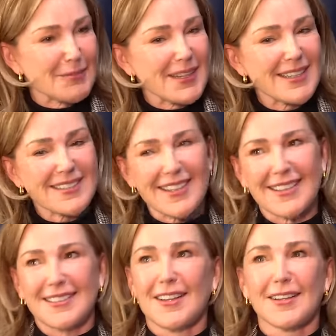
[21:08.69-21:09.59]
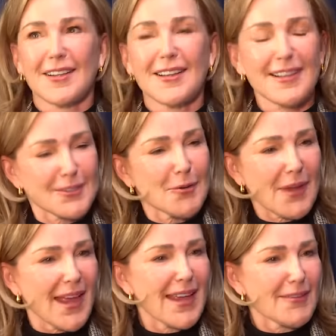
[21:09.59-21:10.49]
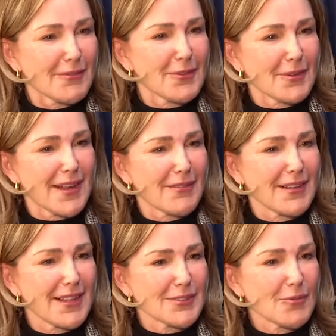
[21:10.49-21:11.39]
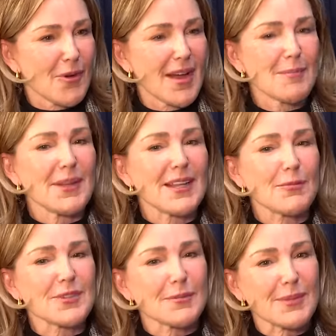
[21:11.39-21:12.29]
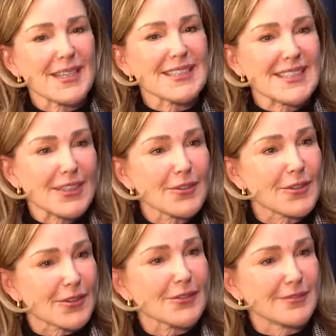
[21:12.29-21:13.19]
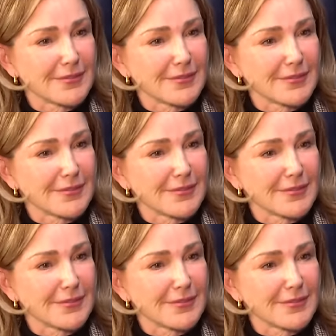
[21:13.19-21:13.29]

But he's like, it's not that's okay. You can have a glass of wine, but it was a big deal.